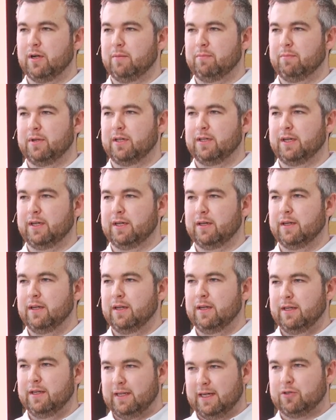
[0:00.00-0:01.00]
and building
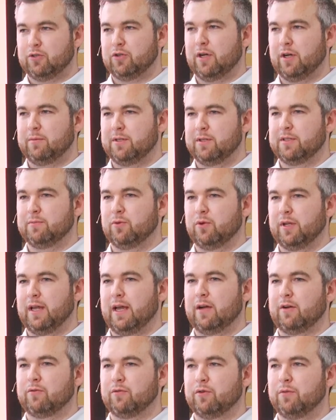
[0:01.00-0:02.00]
that tribalism among
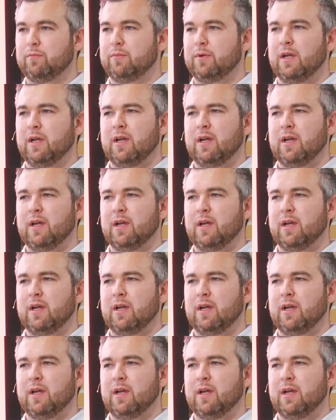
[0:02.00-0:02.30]
that group.